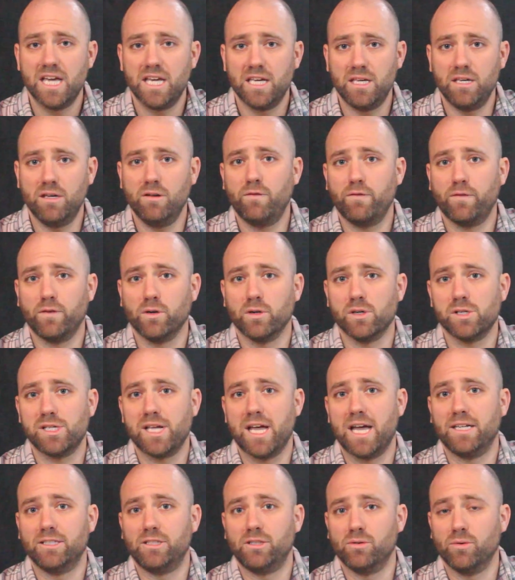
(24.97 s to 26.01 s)
He first
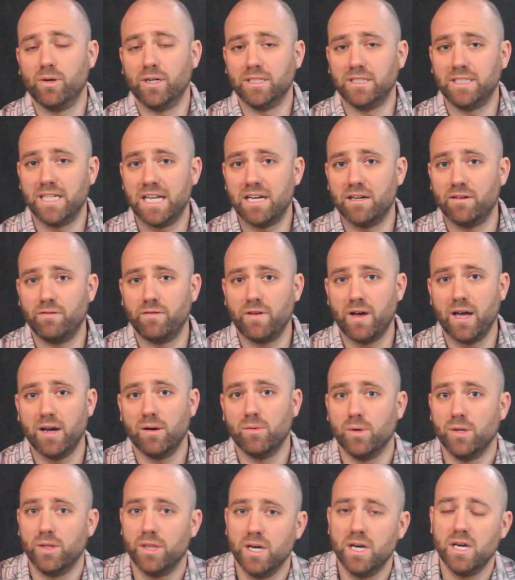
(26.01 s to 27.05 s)
had to identify
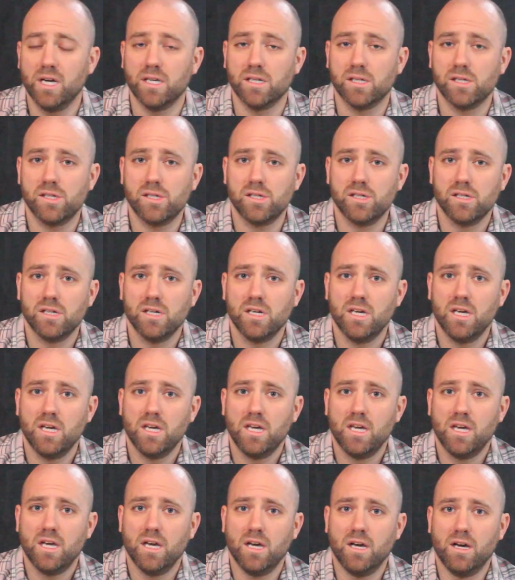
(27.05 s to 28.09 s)
with us.
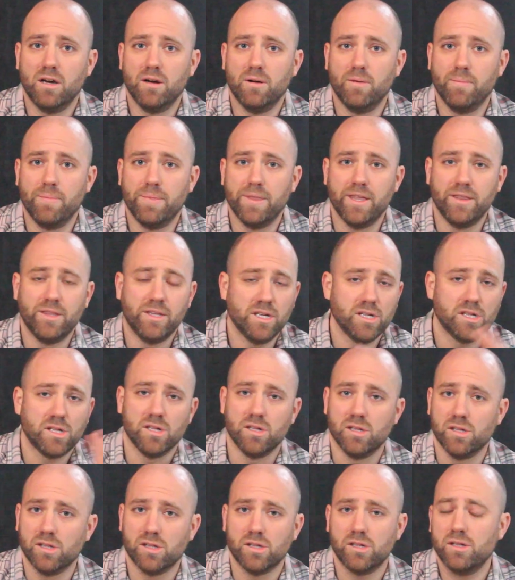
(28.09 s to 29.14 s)
And this
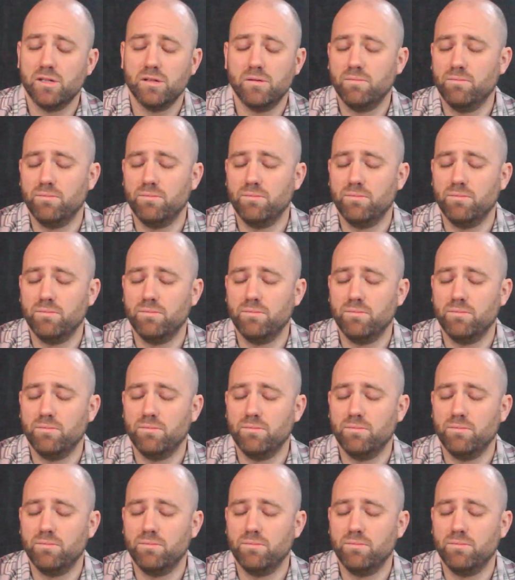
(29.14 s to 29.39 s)
is